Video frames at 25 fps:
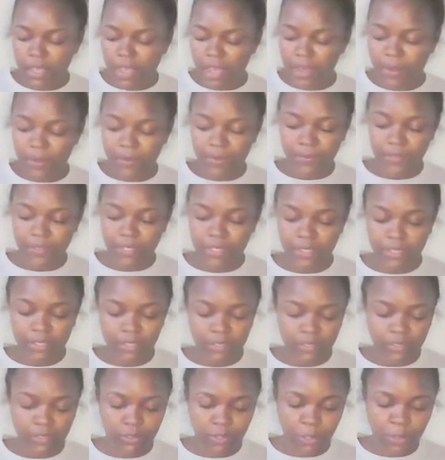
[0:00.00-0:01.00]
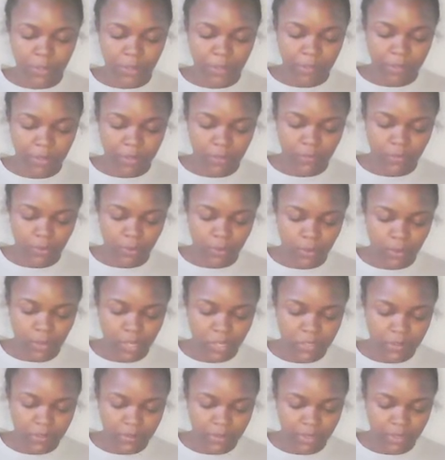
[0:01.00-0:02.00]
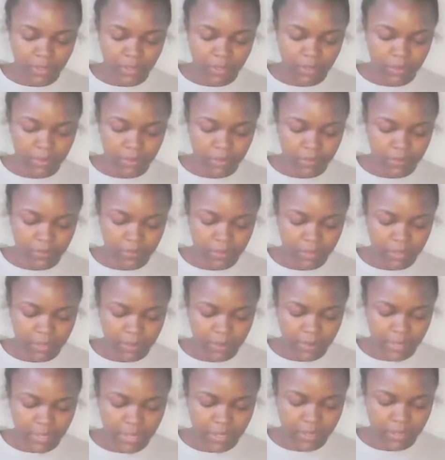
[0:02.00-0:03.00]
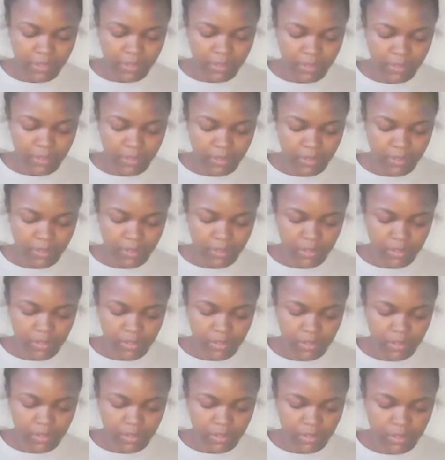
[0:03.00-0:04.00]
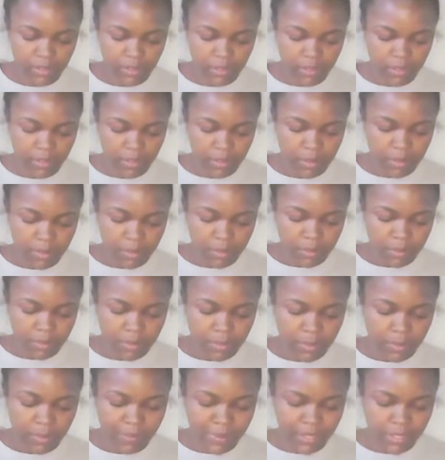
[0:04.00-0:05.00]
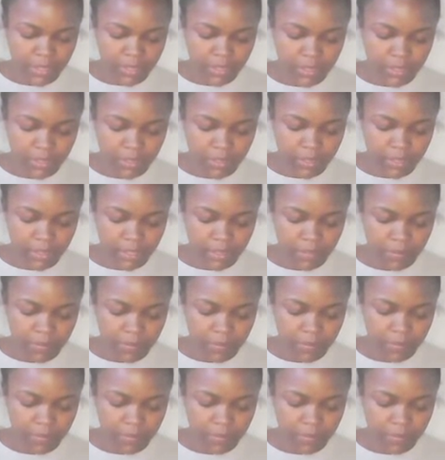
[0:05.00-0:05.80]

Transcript: I don't even think this is gonna make me a full waist bead, to be honest. We about to just see.